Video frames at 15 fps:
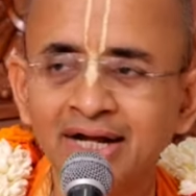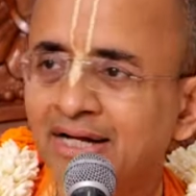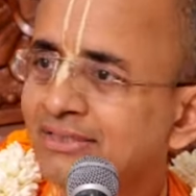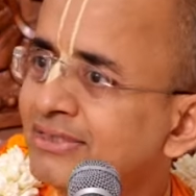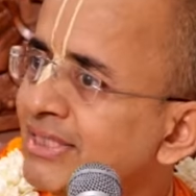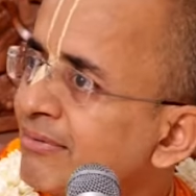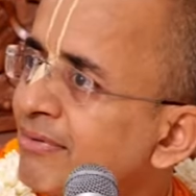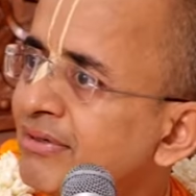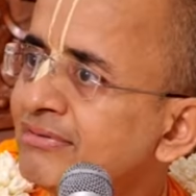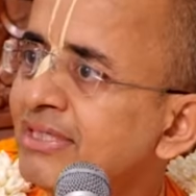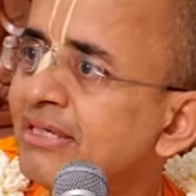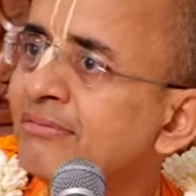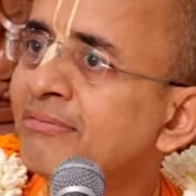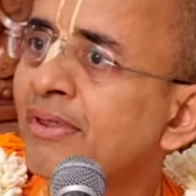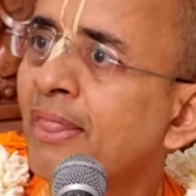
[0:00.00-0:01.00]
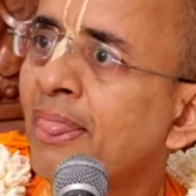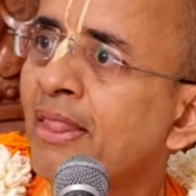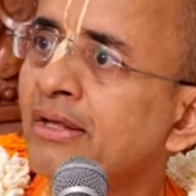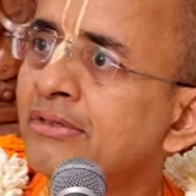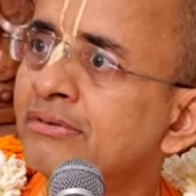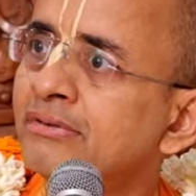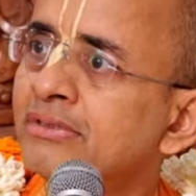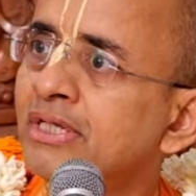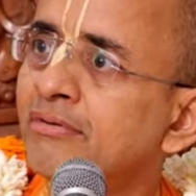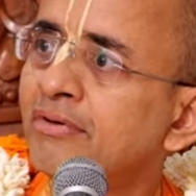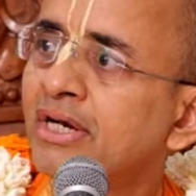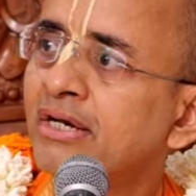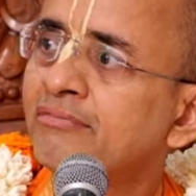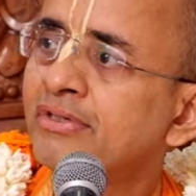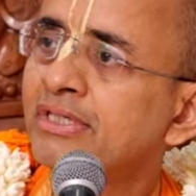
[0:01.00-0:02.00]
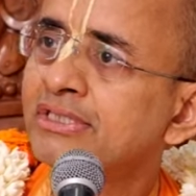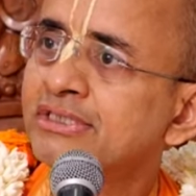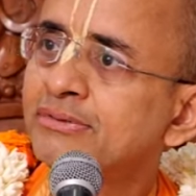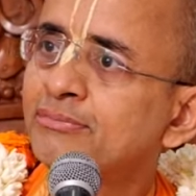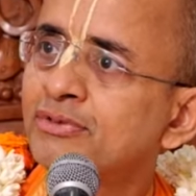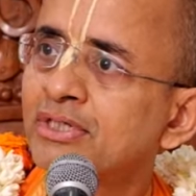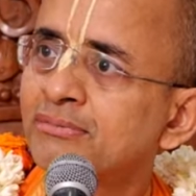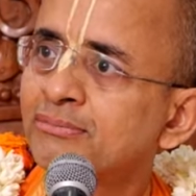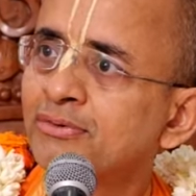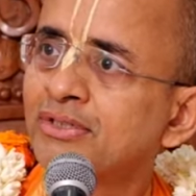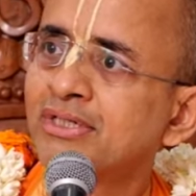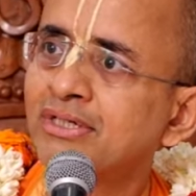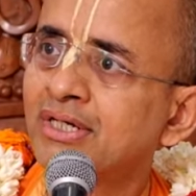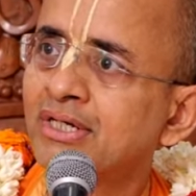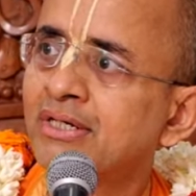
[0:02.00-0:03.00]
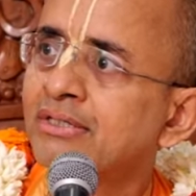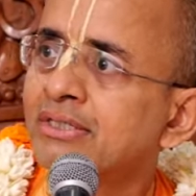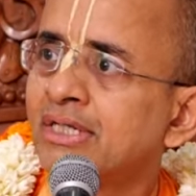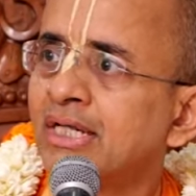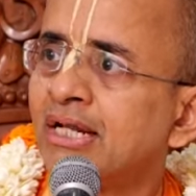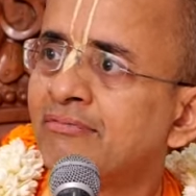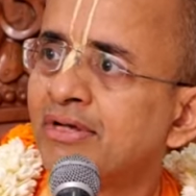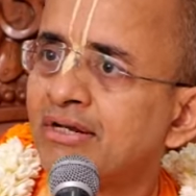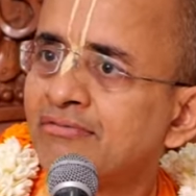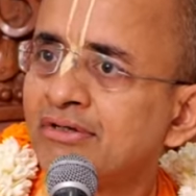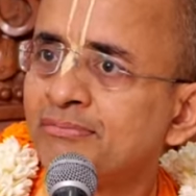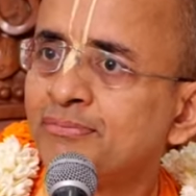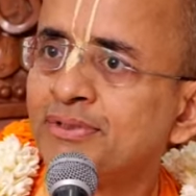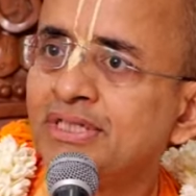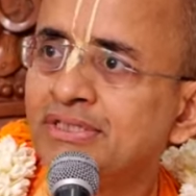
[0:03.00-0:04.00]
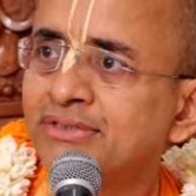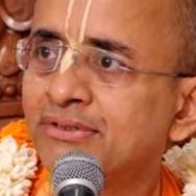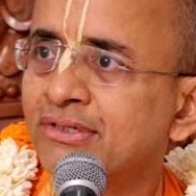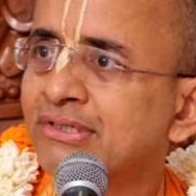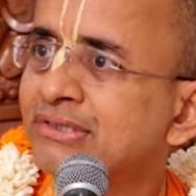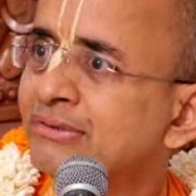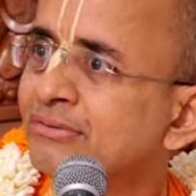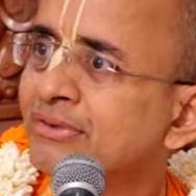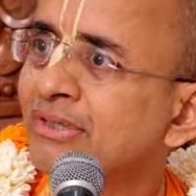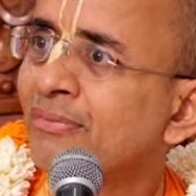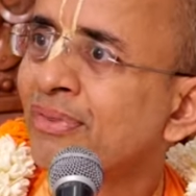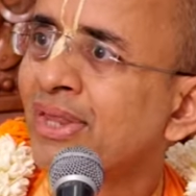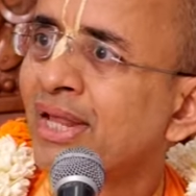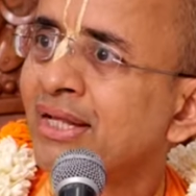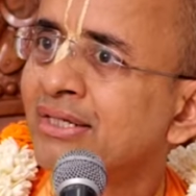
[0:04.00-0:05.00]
And some of them never ever distribute a book or they never ever preach also. Huh?